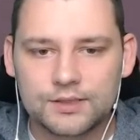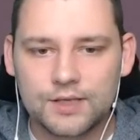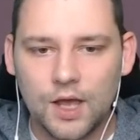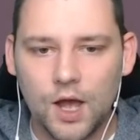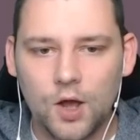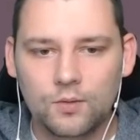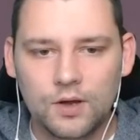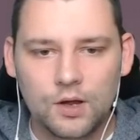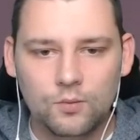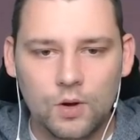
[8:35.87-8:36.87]
So
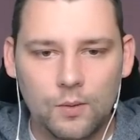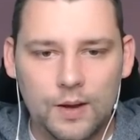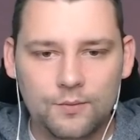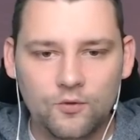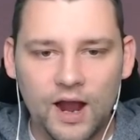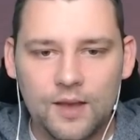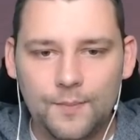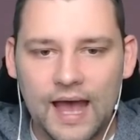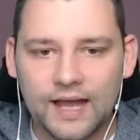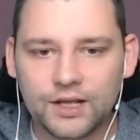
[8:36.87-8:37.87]
we will be right
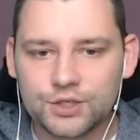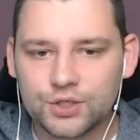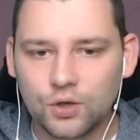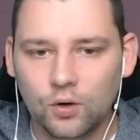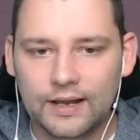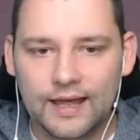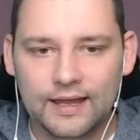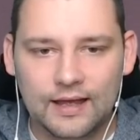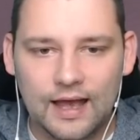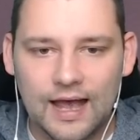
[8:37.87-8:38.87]
back
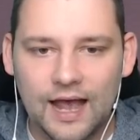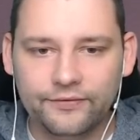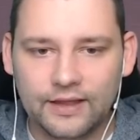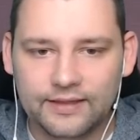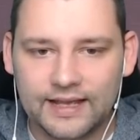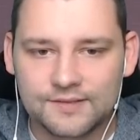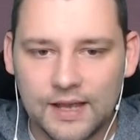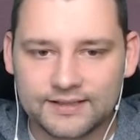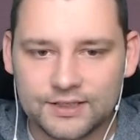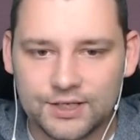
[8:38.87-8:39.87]
shortly after these
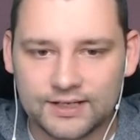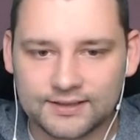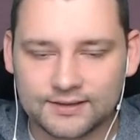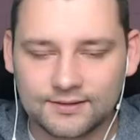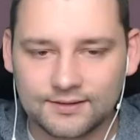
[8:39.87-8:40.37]
messages.